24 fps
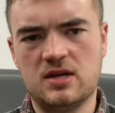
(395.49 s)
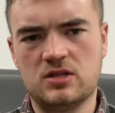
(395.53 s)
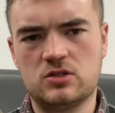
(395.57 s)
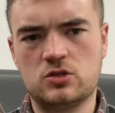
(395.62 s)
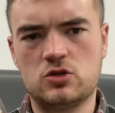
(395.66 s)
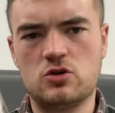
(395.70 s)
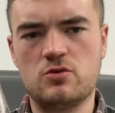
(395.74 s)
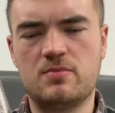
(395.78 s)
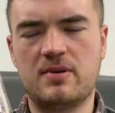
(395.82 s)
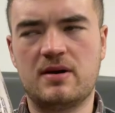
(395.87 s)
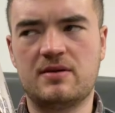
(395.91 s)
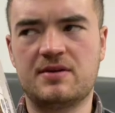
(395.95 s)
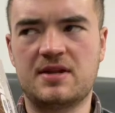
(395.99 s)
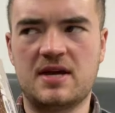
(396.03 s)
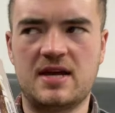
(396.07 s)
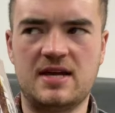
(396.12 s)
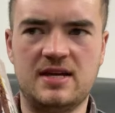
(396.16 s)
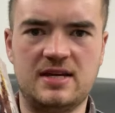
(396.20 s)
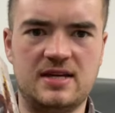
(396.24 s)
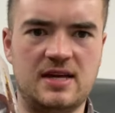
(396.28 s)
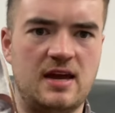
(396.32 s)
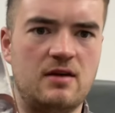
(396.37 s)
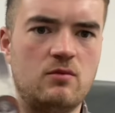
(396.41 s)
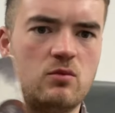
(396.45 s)

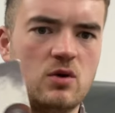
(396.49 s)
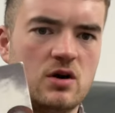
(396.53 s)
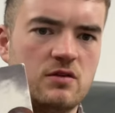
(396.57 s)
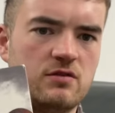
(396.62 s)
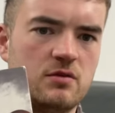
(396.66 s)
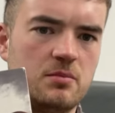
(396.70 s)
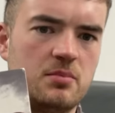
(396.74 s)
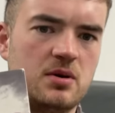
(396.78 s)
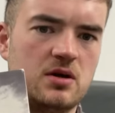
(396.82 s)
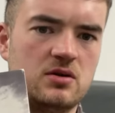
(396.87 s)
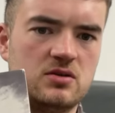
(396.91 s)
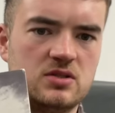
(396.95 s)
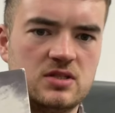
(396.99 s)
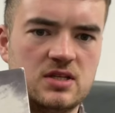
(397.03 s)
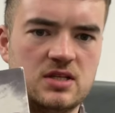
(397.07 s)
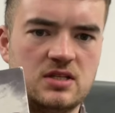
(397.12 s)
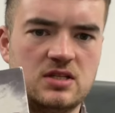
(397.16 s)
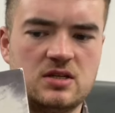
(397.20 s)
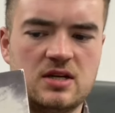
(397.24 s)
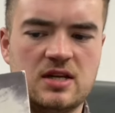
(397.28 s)
£2.88 worth of postage,